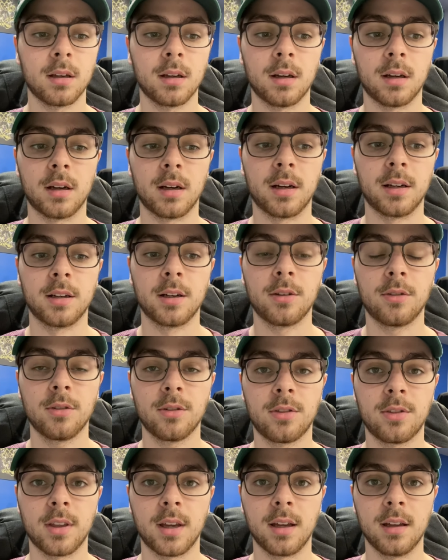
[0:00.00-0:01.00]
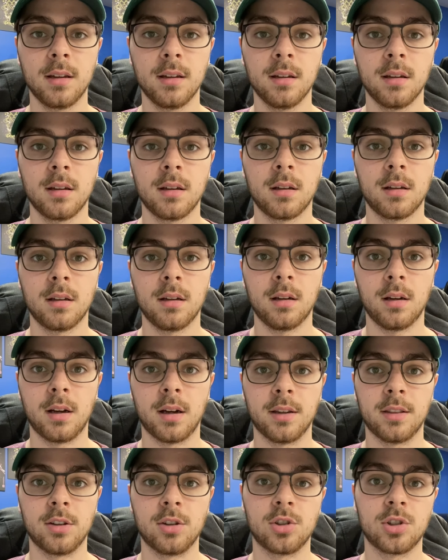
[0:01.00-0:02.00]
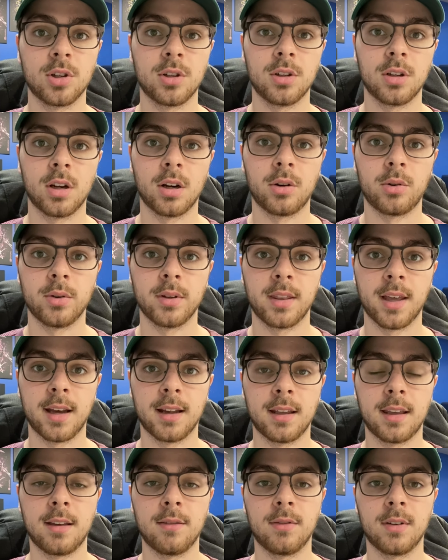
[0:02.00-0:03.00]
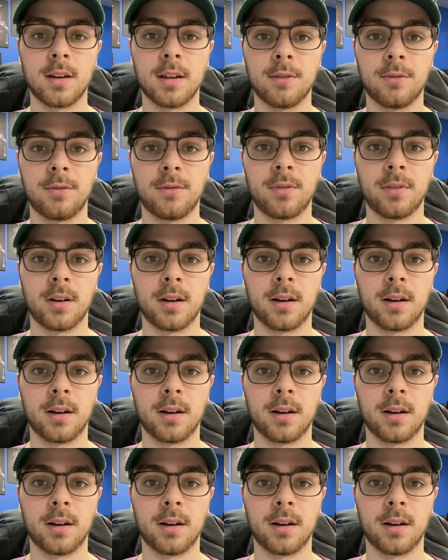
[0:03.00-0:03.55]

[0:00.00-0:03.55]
Another thing, you should know that even if